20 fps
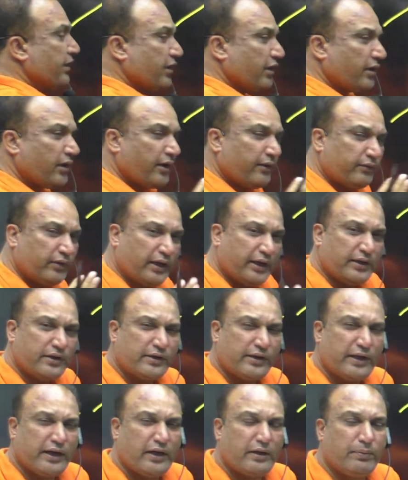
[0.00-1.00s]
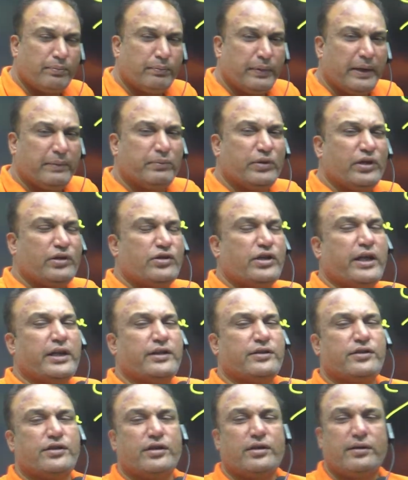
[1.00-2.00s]
of the state may be
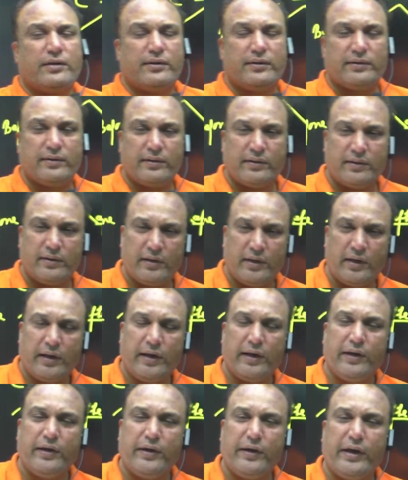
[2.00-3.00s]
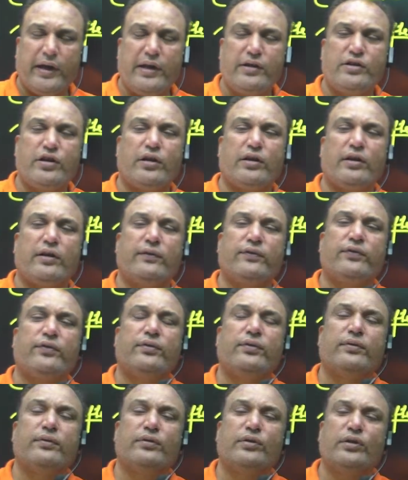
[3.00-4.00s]
changed. Nature of
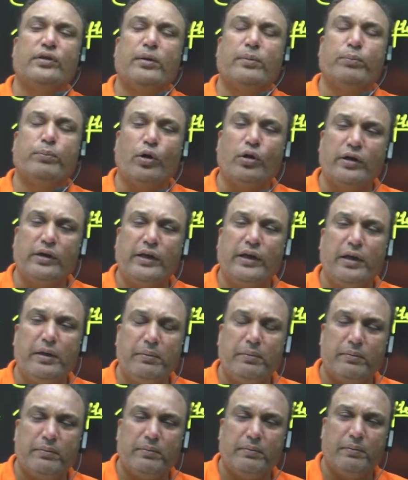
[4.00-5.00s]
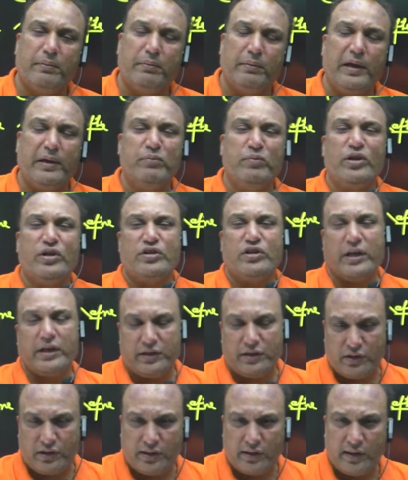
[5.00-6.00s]
the polity may be
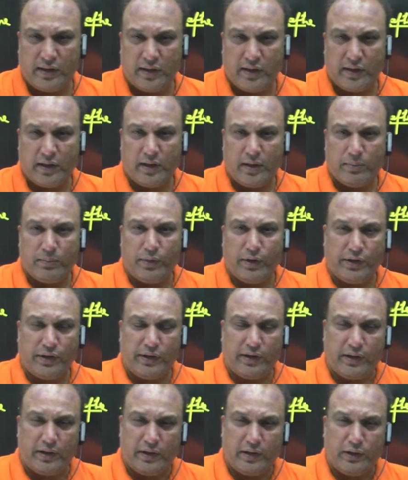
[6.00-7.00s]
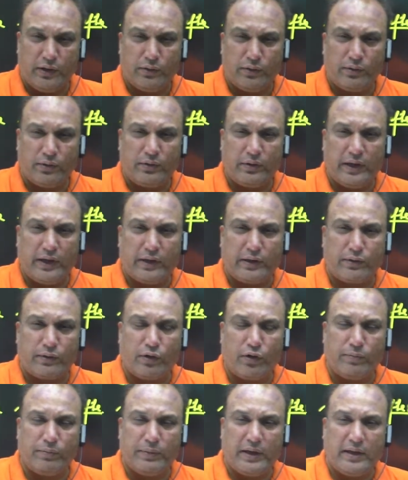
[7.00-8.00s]
changed. But
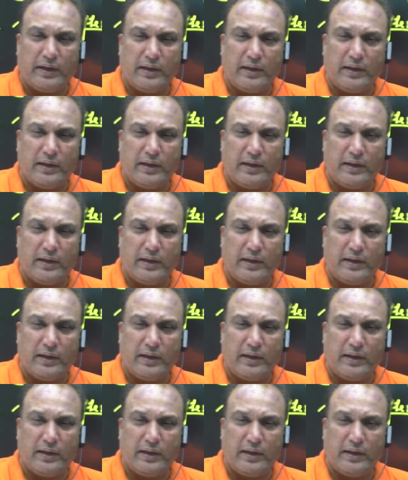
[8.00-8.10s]
economical